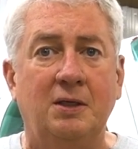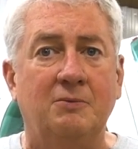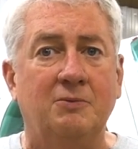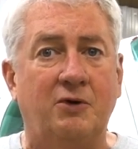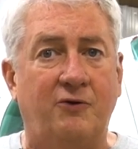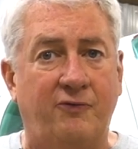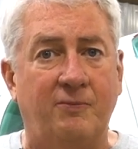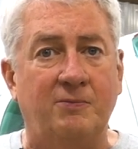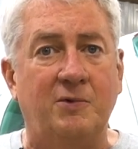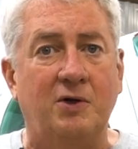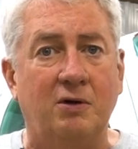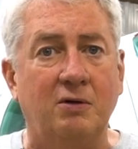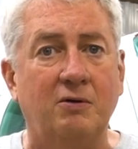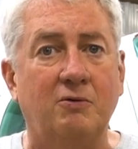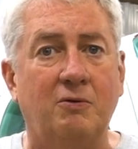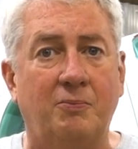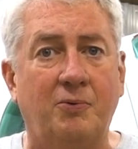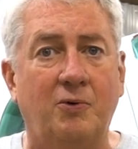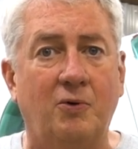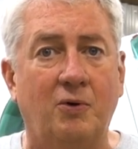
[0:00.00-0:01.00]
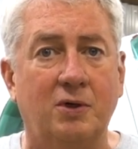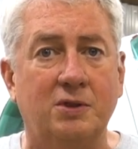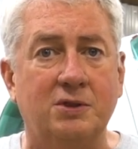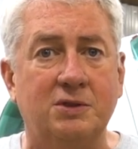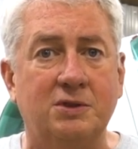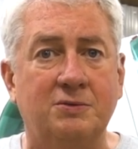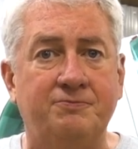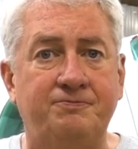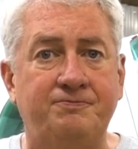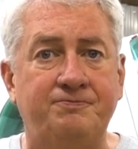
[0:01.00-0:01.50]
But from the early
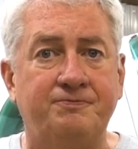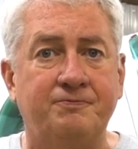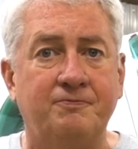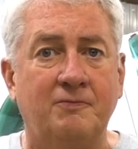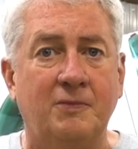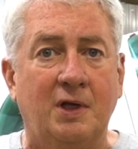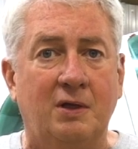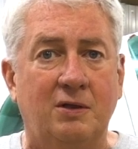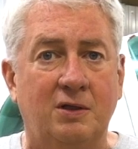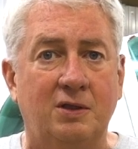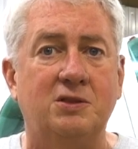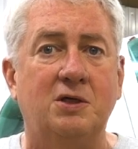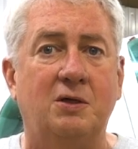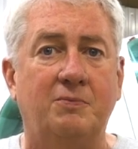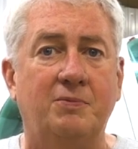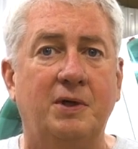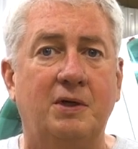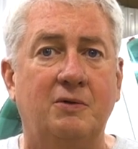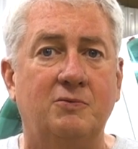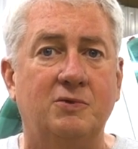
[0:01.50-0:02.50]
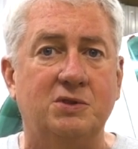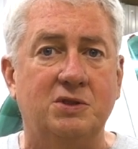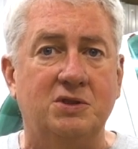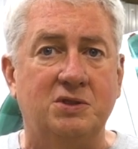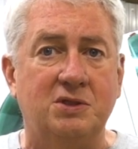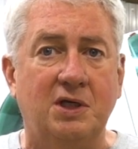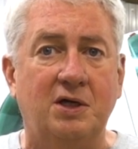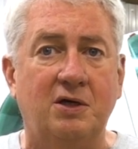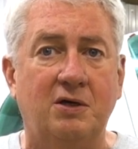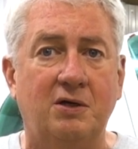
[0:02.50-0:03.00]
reports, this airplane was a
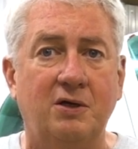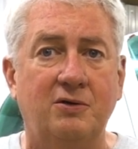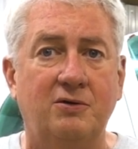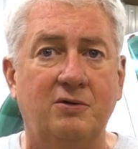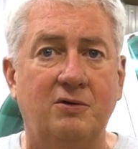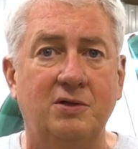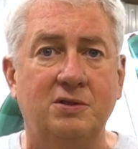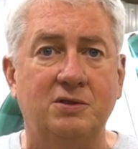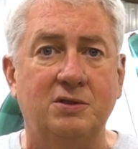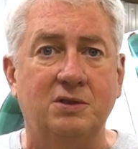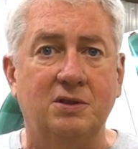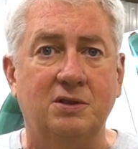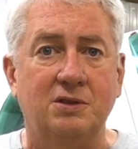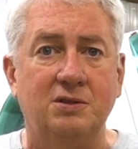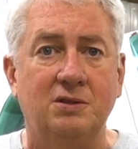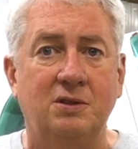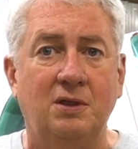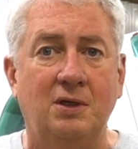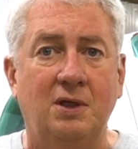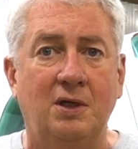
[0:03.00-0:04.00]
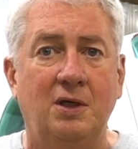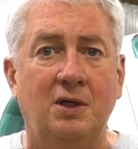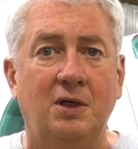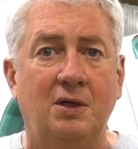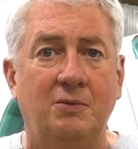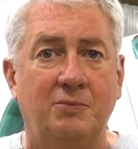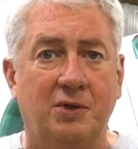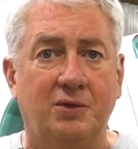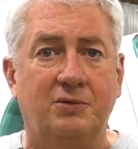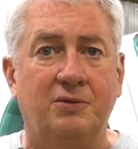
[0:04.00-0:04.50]
standard A36
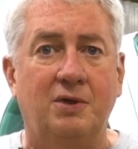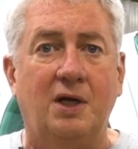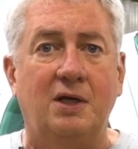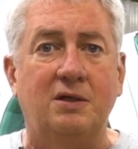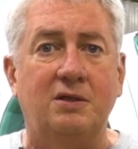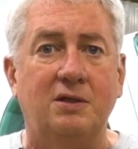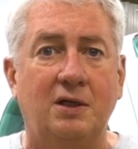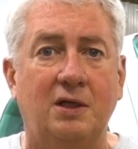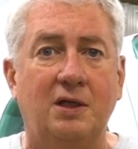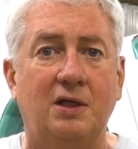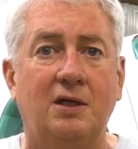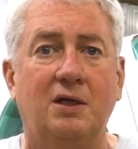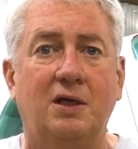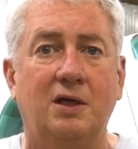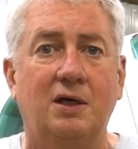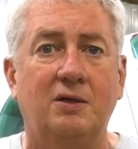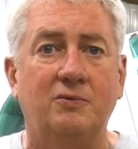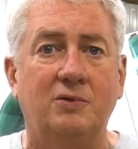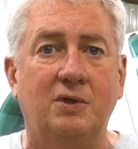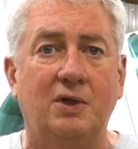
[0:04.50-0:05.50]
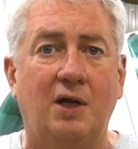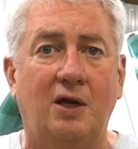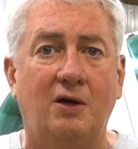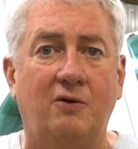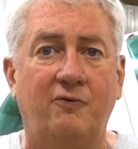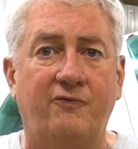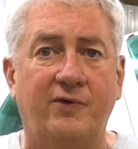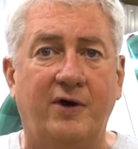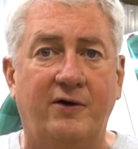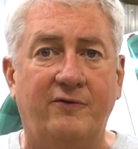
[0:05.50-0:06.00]
built in 1989 with an
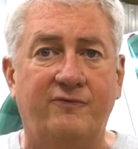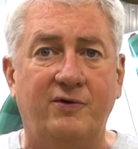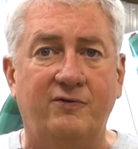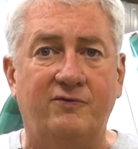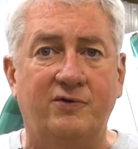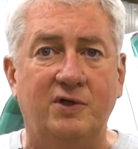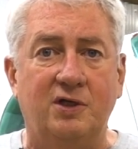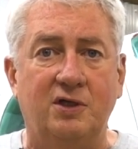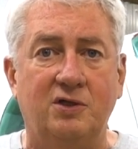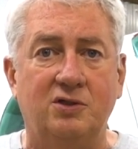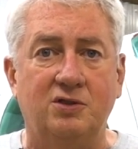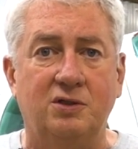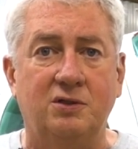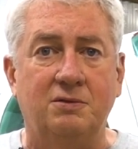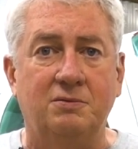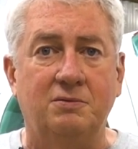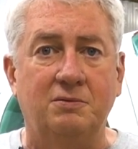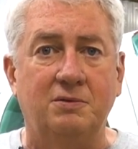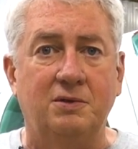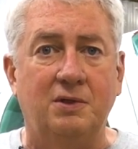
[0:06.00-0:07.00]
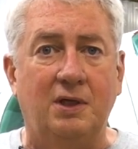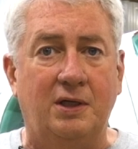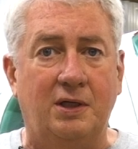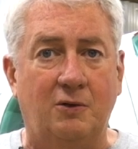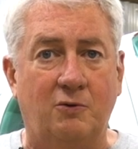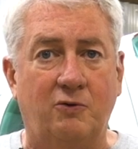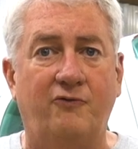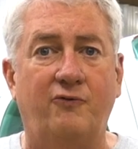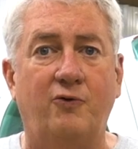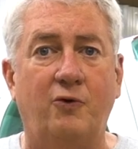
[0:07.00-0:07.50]
IO-550 engine. And
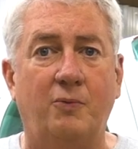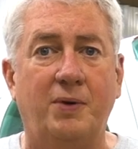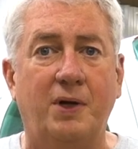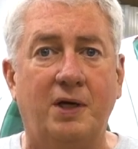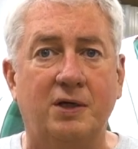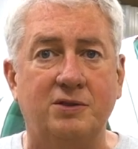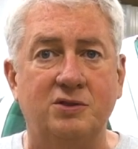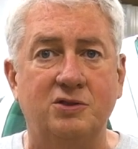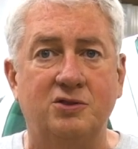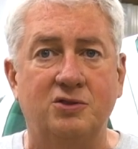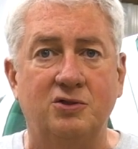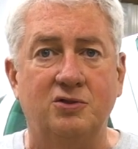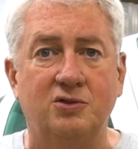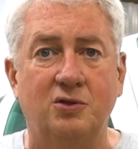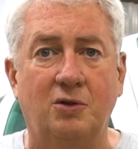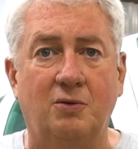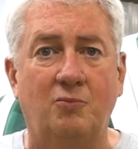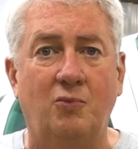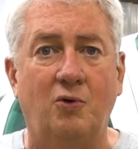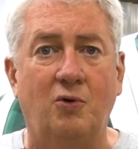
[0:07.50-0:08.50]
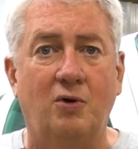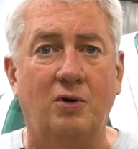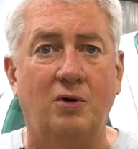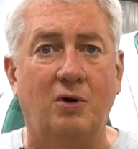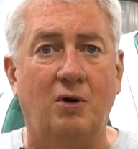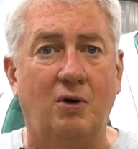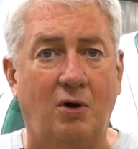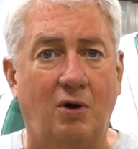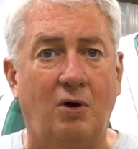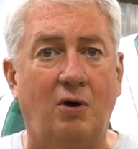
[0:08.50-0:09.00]
there were four passengers on
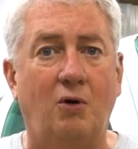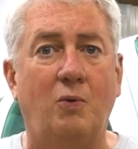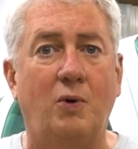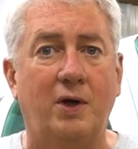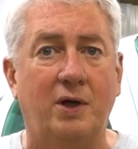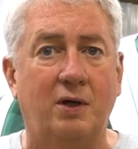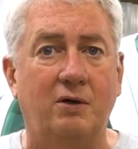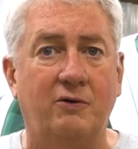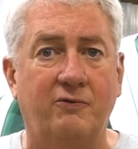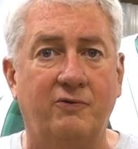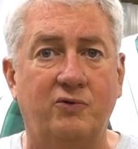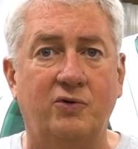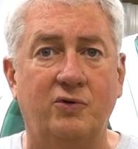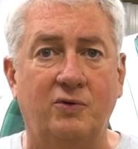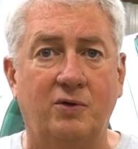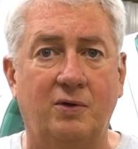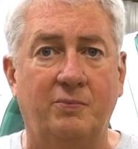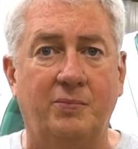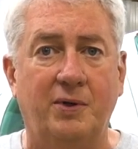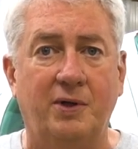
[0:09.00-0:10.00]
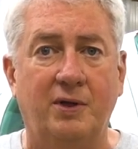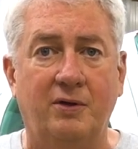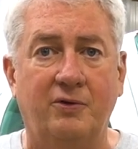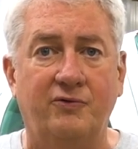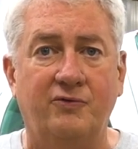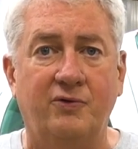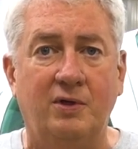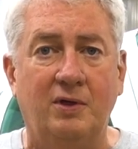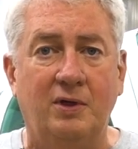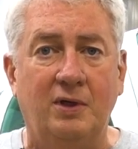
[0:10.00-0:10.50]
board, all weighing over 200
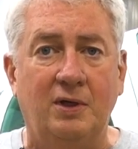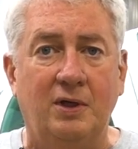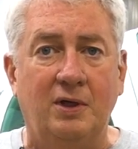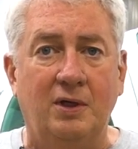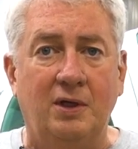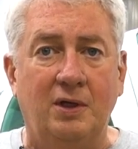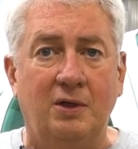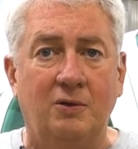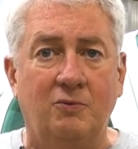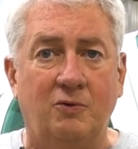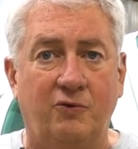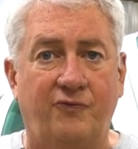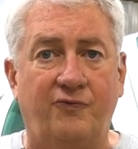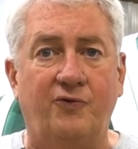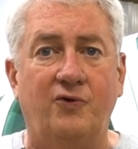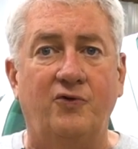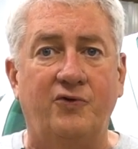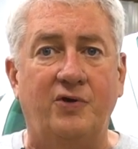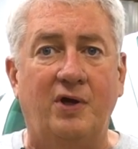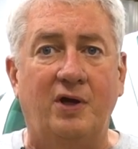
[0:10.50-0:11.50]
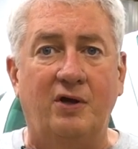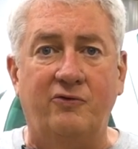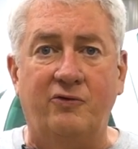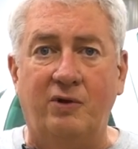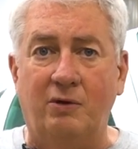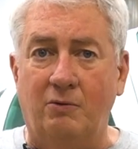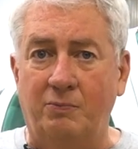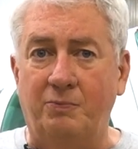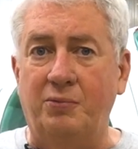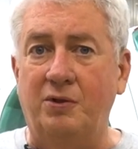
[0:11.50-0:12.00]
pounds. With full tanks,
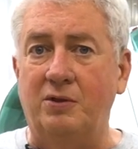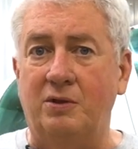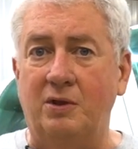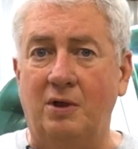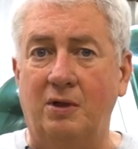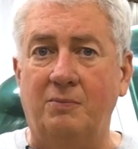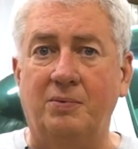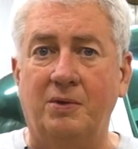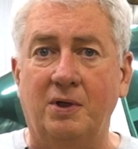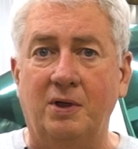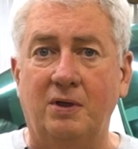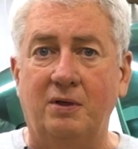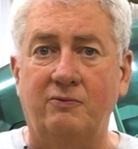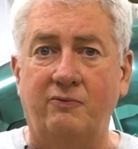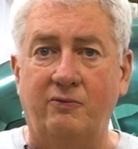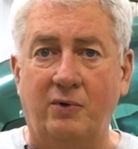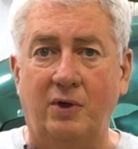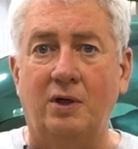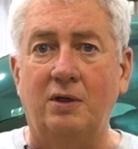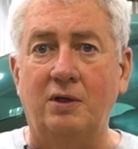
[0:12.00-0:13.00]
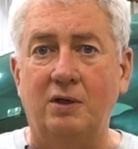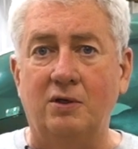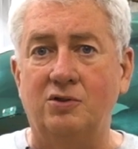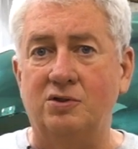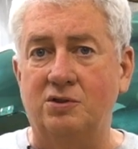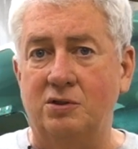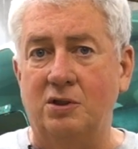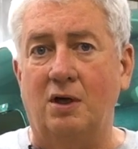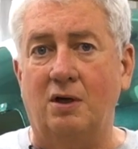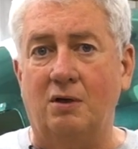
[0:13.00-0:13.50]
that would put the airplane very near
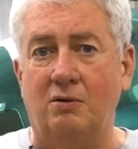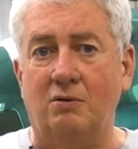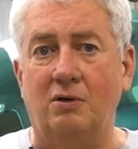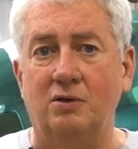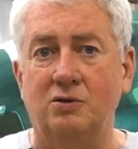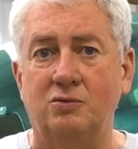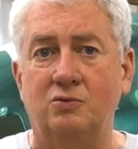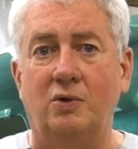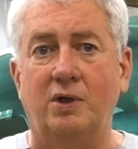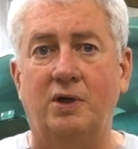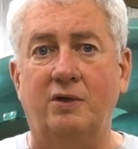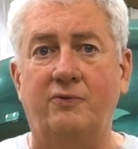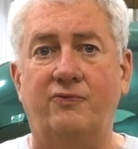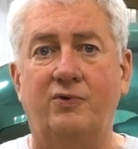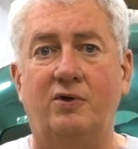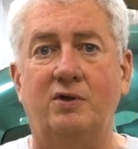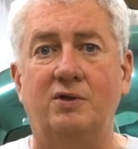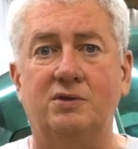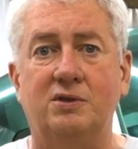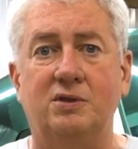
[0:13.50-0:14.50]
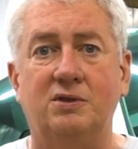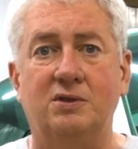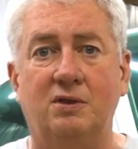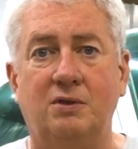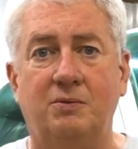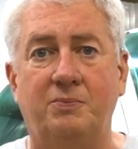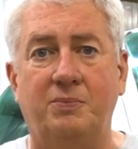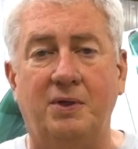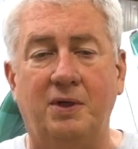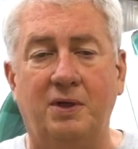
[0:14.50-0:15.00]
stock gross weight of
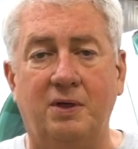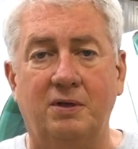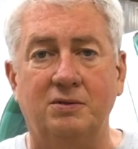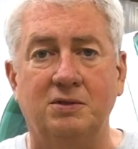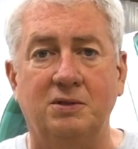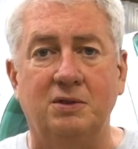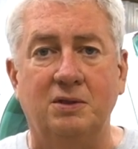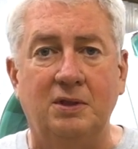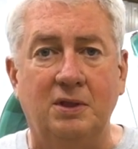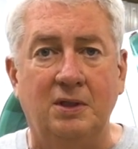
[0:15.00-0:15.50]
3,600 pounds.